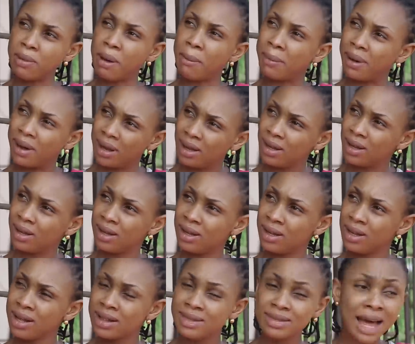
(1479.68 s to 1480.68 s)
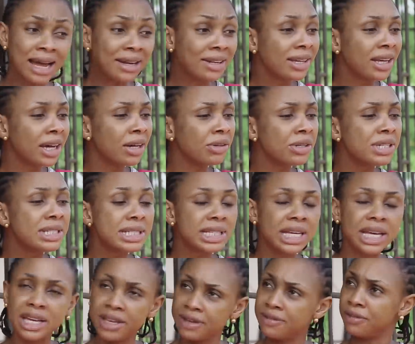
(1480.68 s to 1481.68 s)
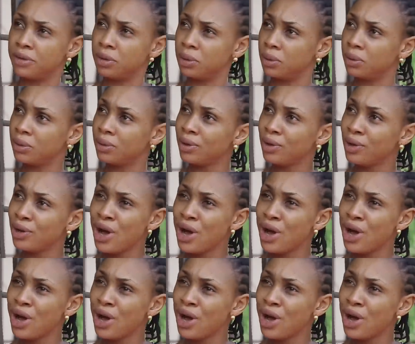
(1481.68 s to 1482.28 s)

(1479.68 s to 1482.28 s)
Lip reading: Mama, that girl is evil.